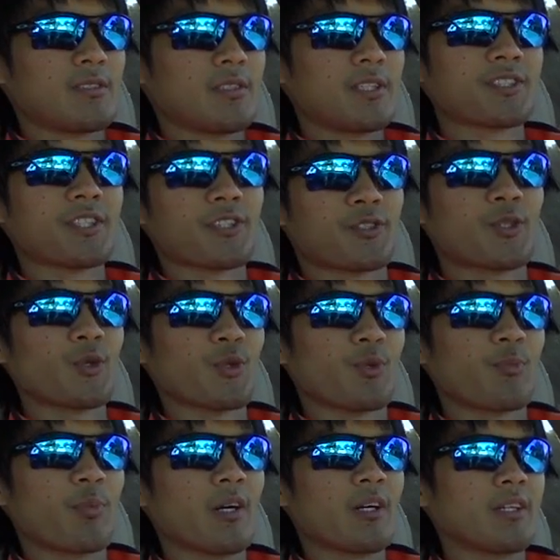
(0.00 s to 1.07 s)
is the
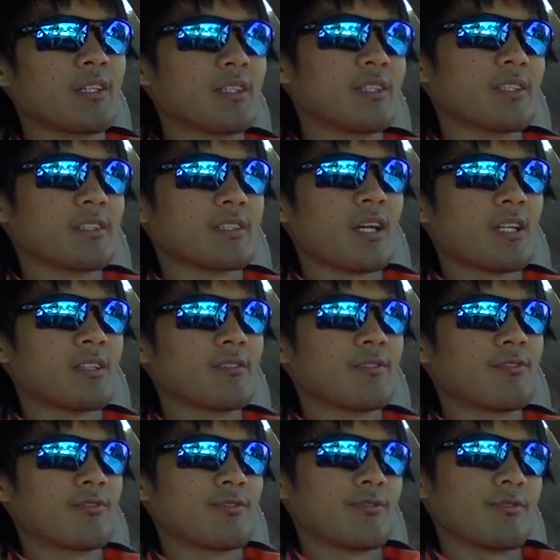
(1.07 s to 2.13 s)
truth, but kind
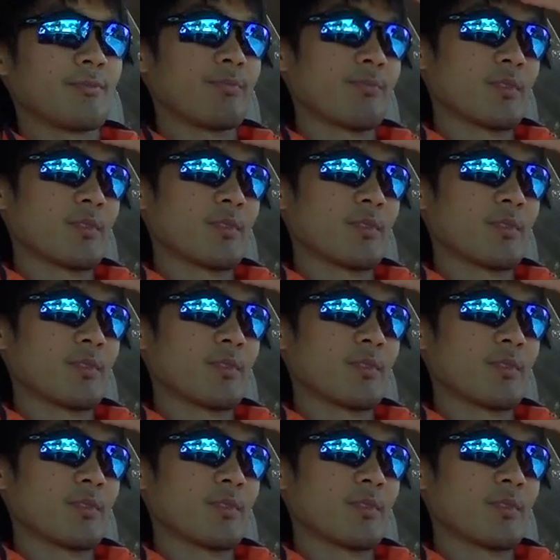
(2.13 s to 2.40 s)
of